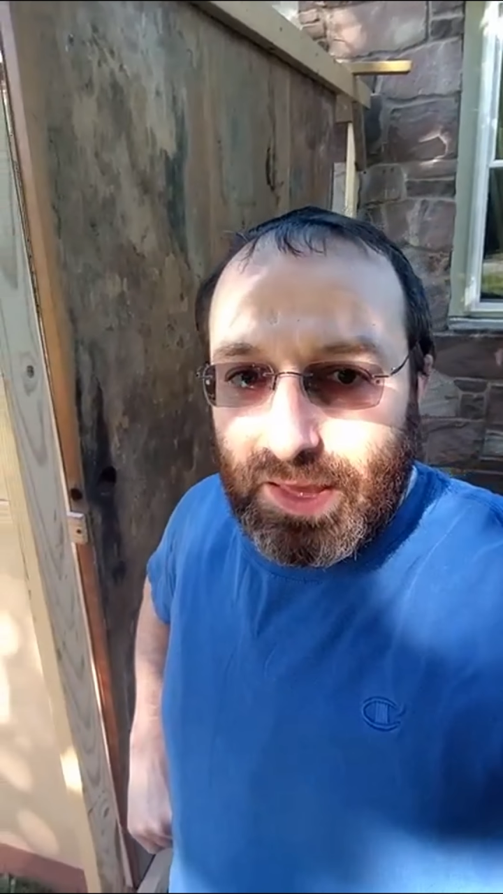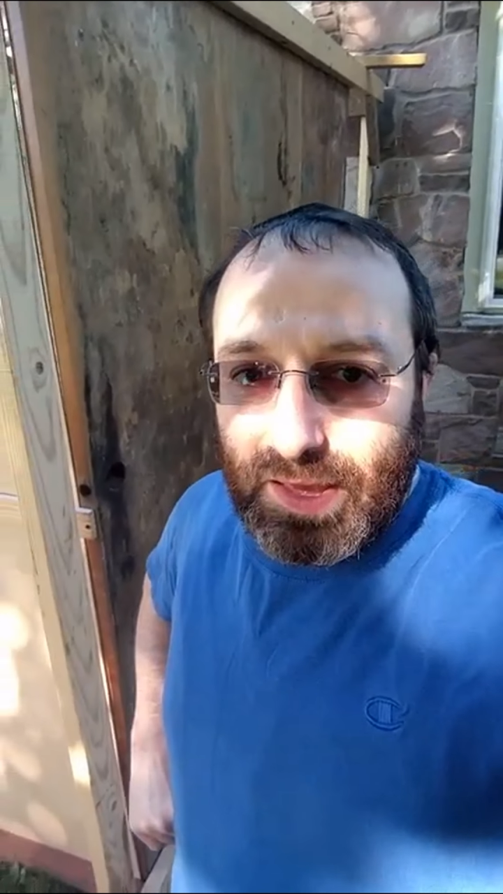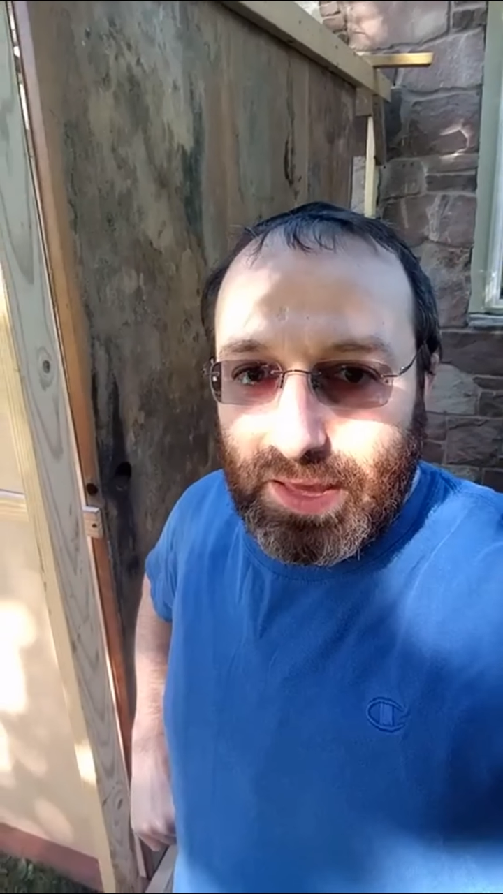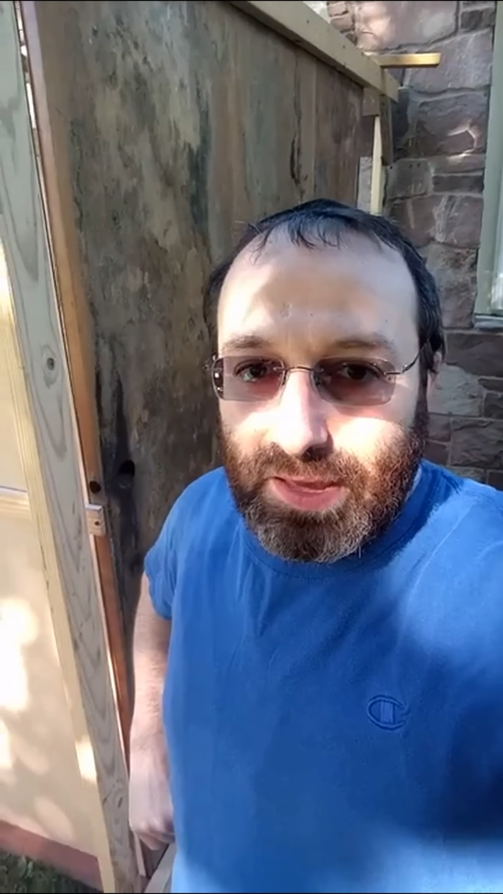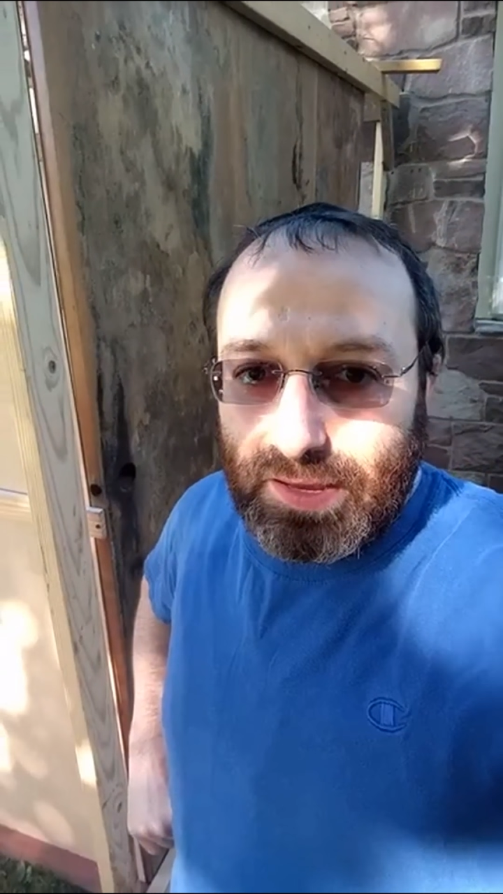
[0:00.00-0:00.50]

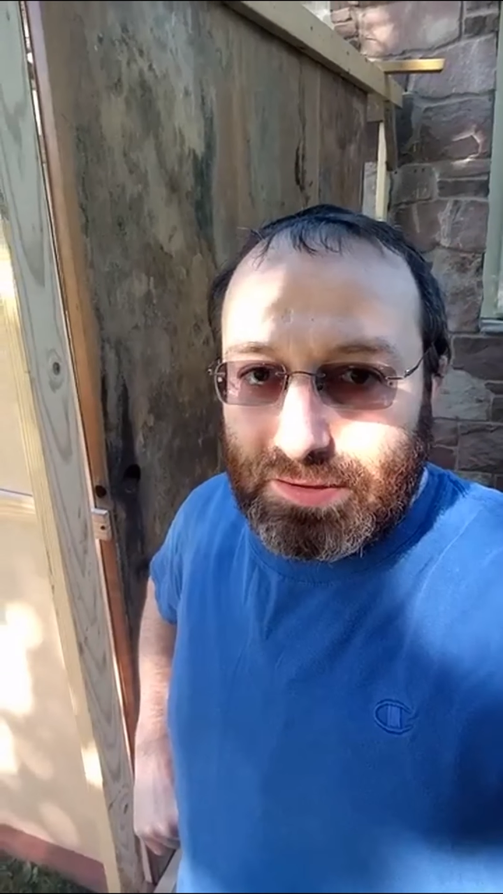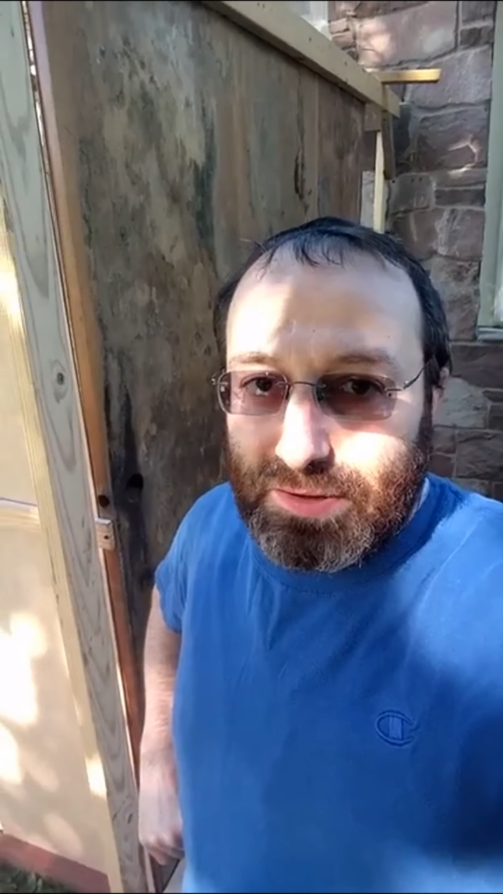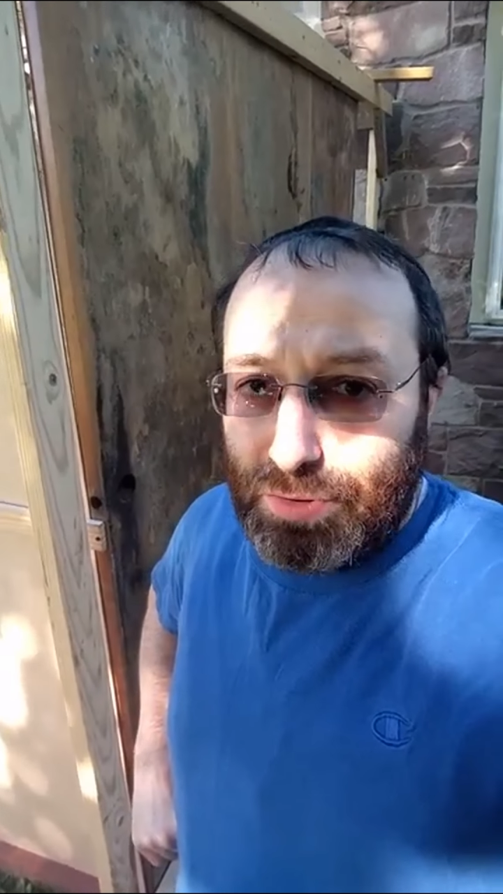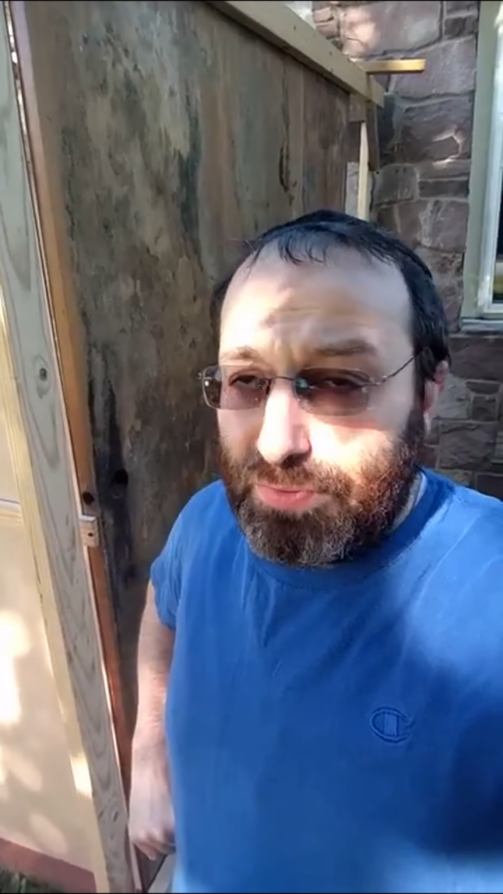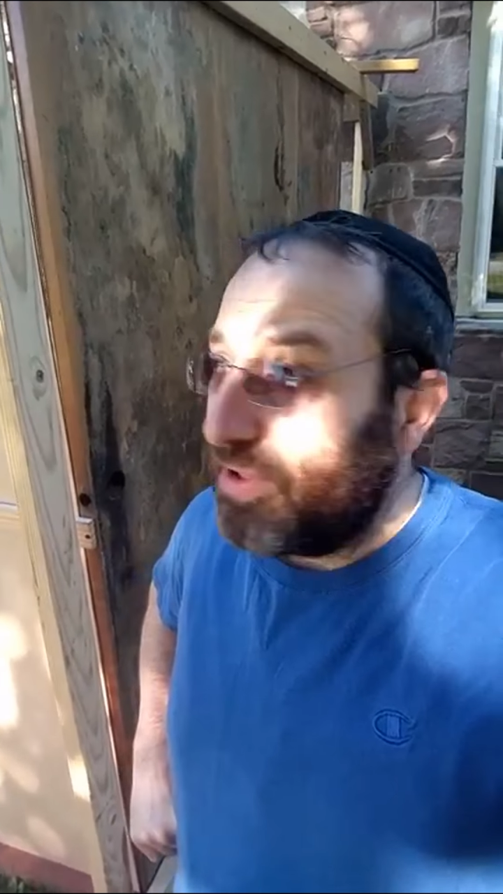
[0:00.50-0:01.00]
And
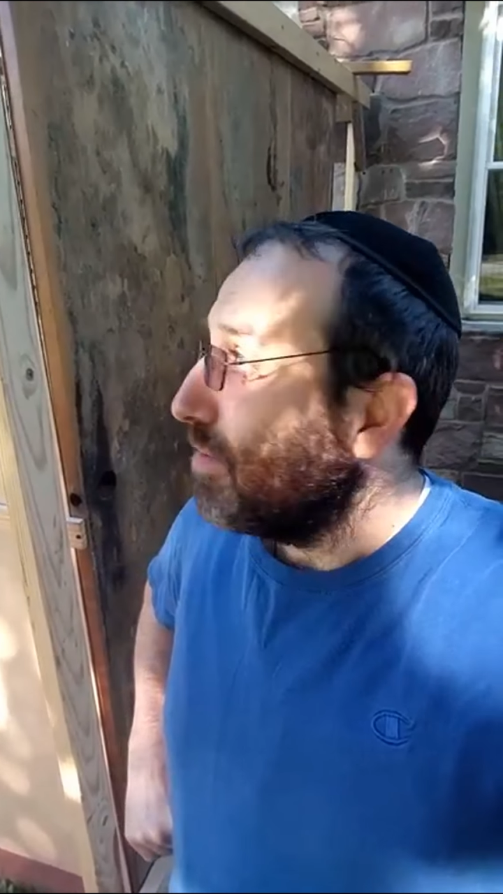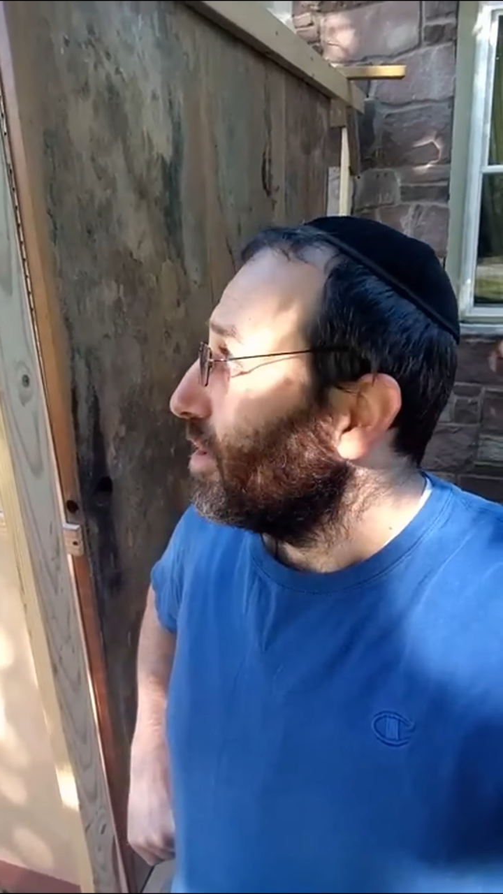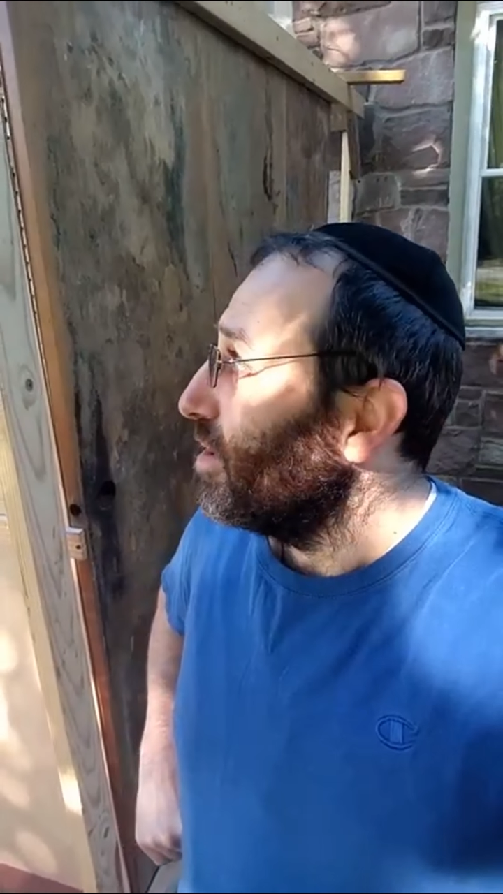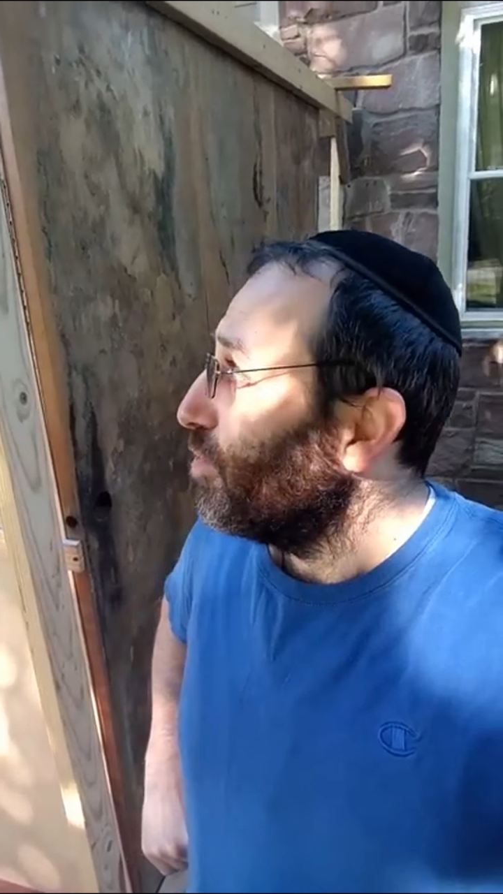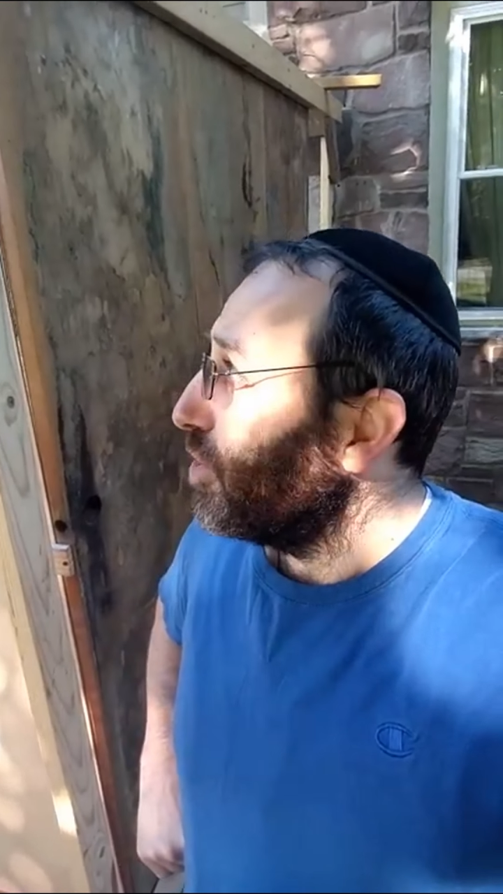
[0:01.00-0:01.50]
hopefully I'm
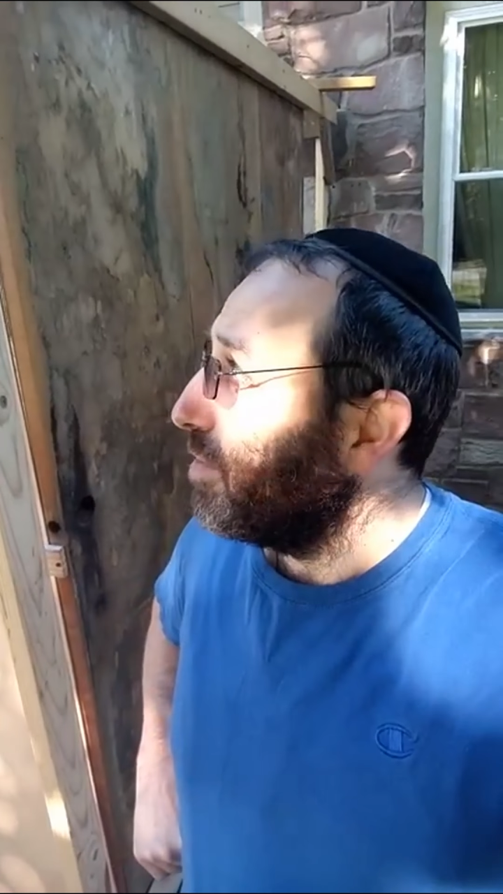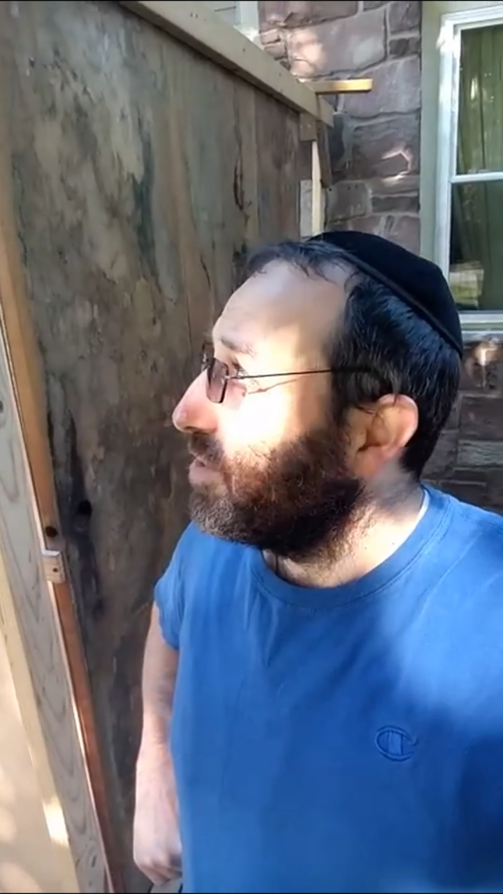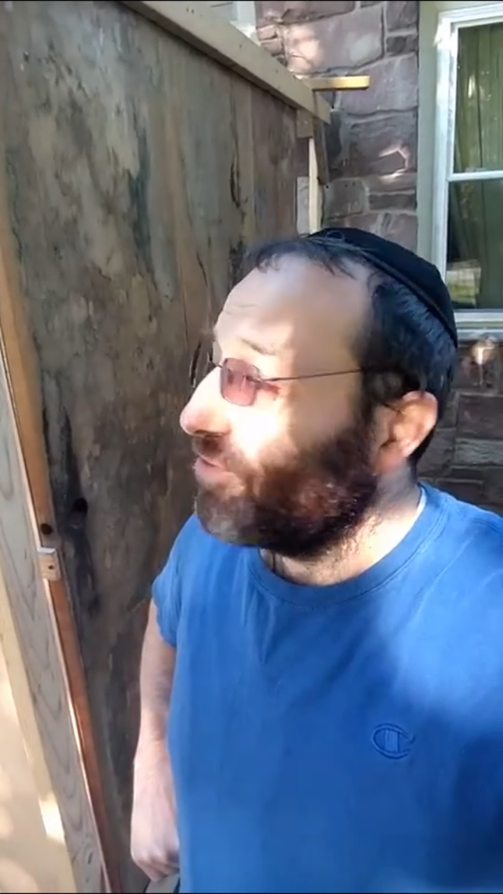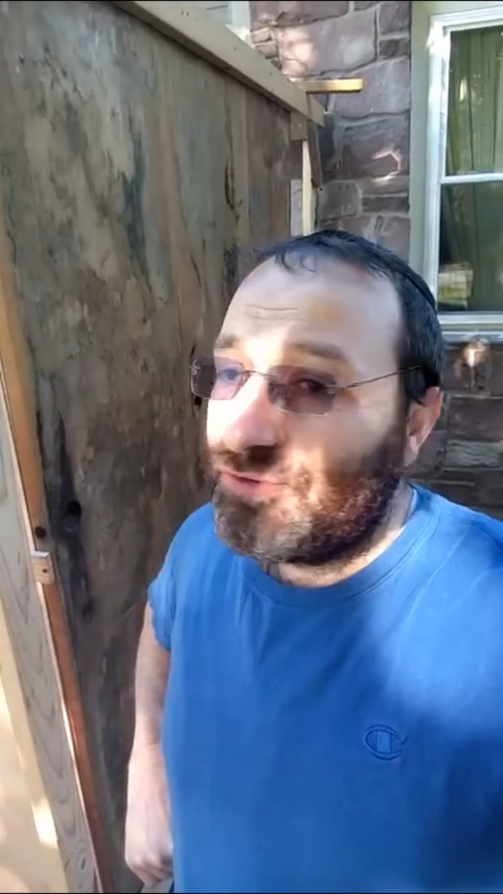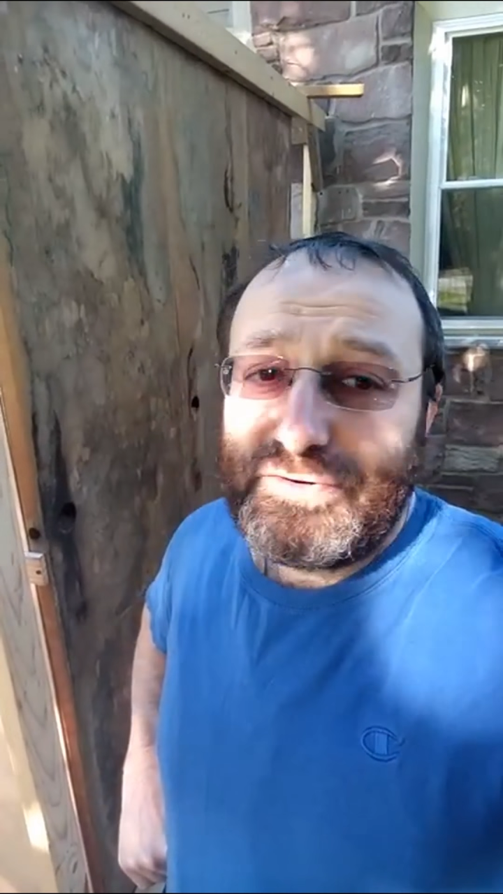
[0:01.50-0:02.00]
gonna put up
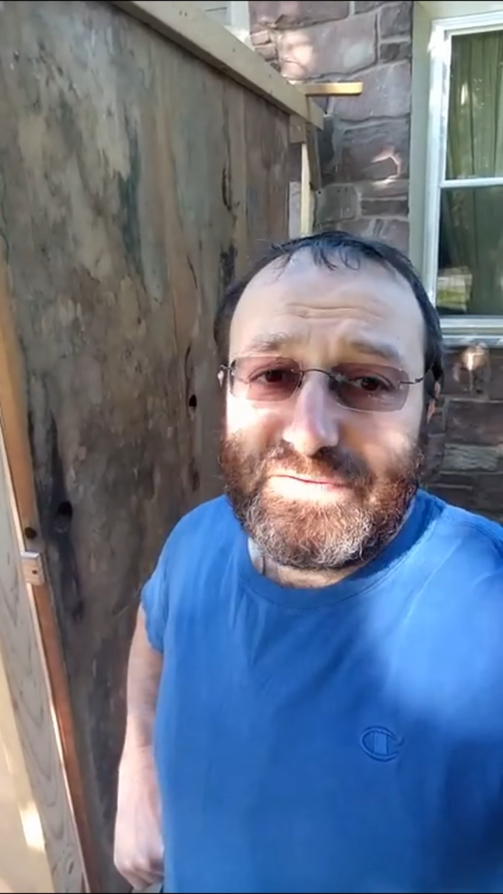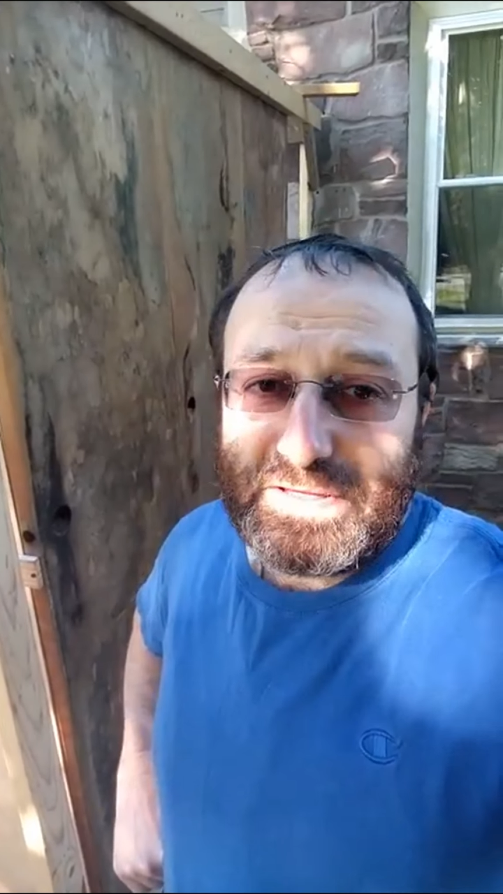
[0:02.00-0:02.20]
the roof,